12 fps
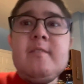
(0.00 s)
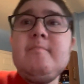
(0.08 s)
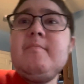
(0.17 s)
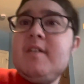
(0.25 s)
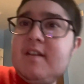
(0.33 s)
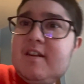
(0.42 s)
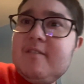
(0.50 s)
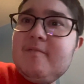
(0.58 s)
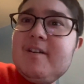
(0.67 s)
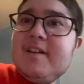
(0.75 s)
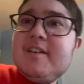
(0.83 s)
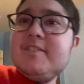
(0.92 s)
But
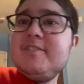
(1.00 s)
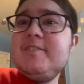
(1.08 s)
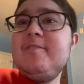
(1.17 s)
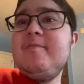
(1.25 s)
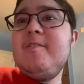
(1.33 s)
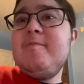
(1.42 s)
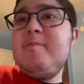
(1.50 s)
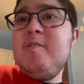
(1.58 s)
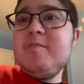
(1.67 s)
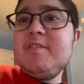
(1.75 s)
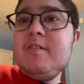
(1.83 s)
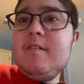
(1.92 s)
anyway, so um,
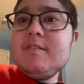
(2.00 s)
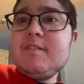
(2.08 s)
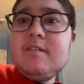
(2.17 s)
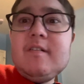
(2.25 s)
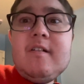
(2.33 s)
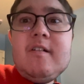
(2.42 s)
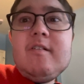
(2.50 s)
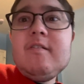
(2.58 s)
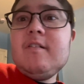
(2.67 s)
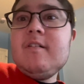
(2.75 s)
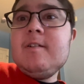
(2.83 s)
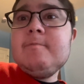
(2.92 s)
I'll talk to y'all.
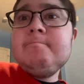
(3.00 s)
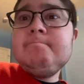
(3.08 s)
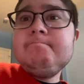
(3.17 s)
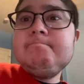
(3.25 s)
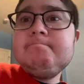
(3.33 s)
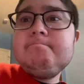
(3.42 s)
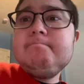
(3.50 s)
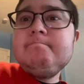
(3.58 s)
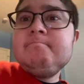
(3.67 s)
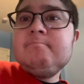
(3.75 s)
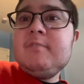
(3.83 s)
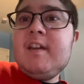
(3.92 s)
Um,
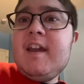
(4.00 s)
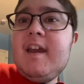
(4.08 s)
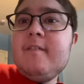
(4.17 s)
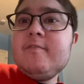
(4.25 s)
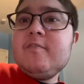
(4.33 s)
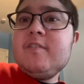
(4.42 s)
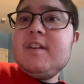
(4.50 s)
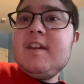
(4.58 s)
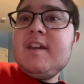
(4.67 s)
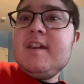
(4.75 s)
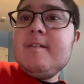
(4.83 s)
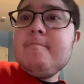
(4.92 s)
after the
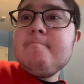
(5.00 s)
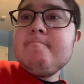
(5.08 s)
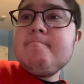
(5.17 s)
game